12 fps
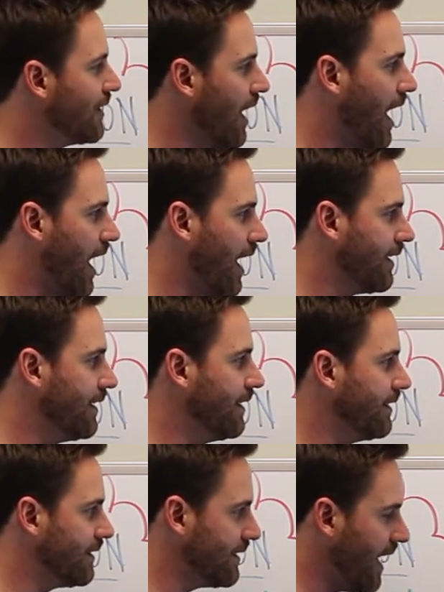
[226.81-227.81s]
Uh,
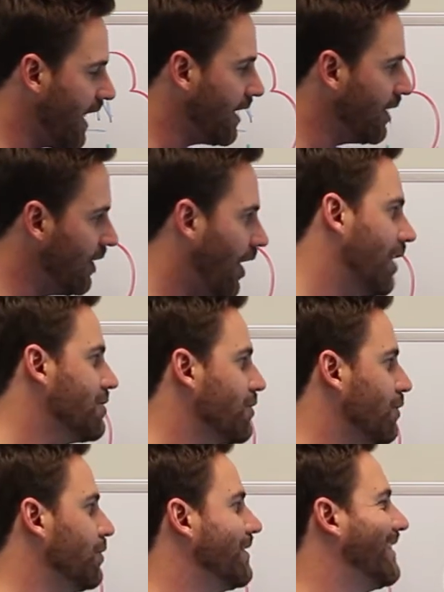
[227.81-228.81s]

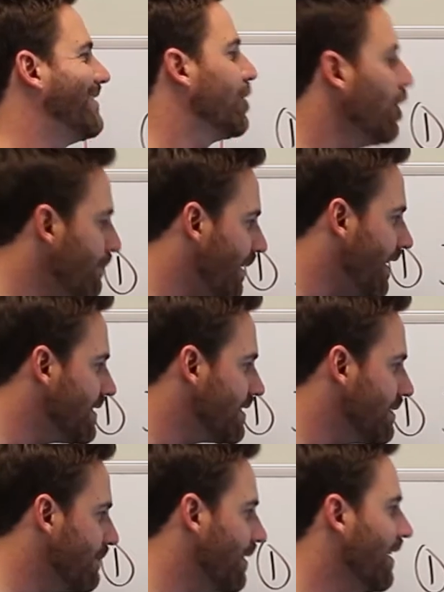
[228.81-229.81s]
technological
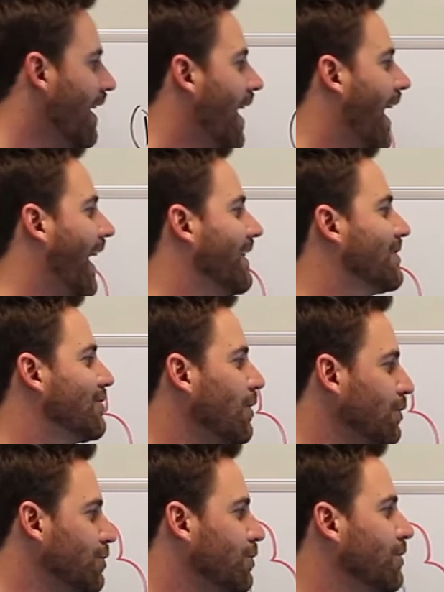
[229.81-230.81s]
determinism and
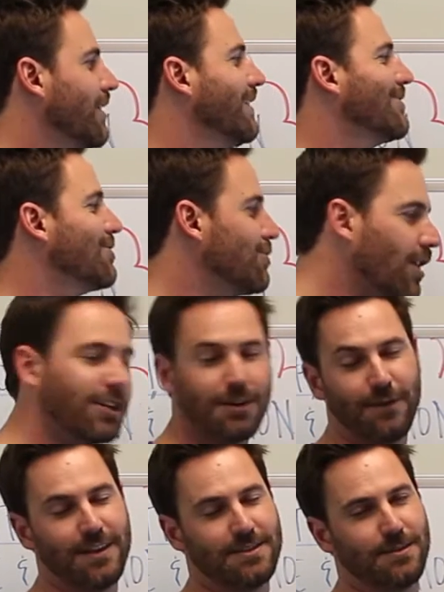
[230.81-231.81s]
social
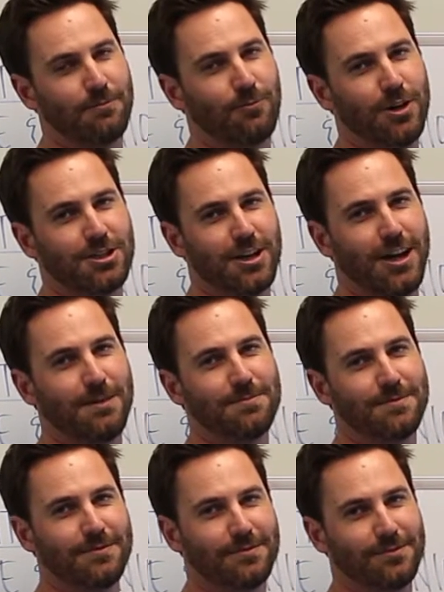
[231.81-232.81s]
constructivism, which I'm
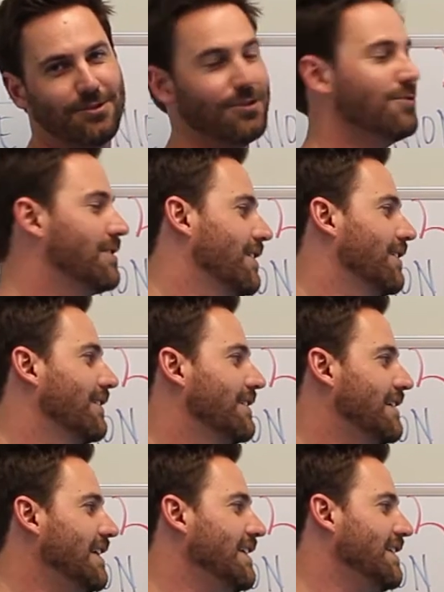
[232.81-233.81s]
using
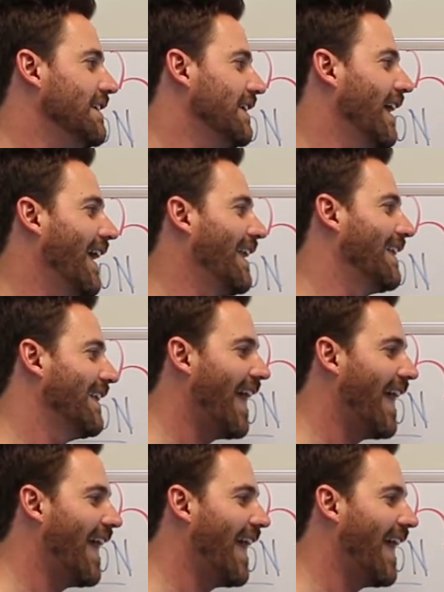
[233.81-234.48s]
T D and